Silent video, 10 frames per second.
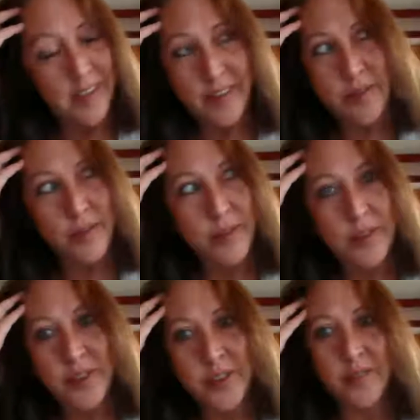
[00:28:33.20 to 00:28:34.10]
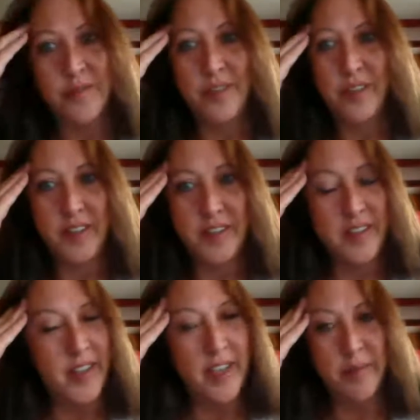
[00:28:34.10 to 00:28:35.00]
crucial for us
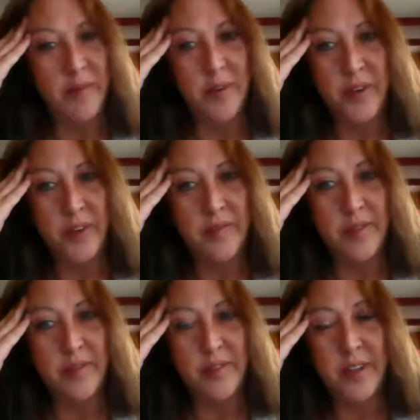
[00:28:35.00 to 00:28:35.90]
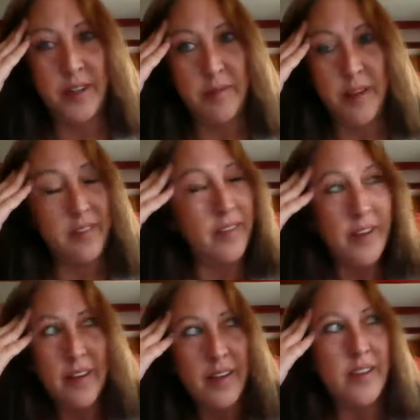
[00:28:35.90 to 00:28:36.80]
to keep going forward and
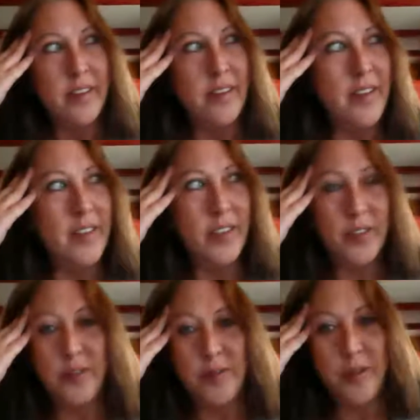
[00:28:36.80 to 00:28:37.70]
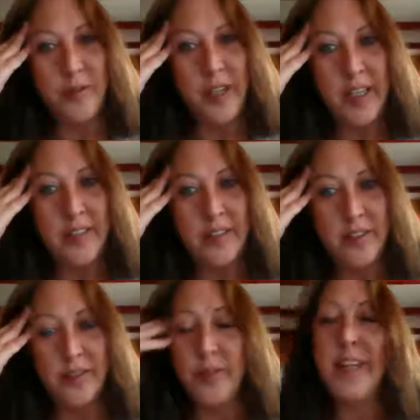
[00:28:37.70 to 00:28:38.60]
do what we need to
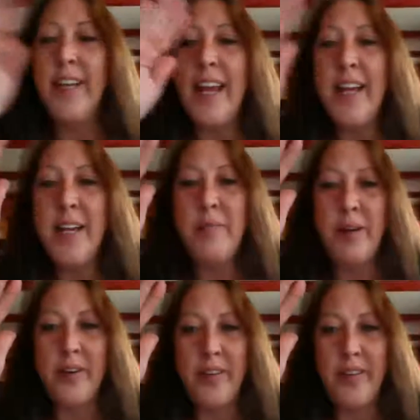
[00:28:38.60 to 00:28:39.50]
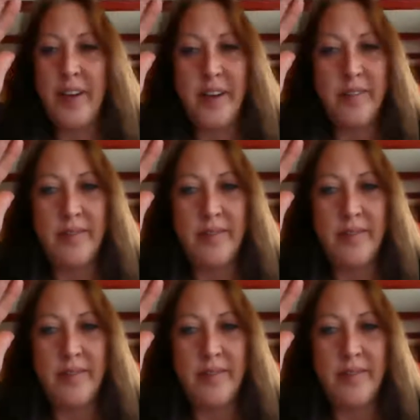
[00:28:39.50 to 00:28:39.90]
do in any part of life.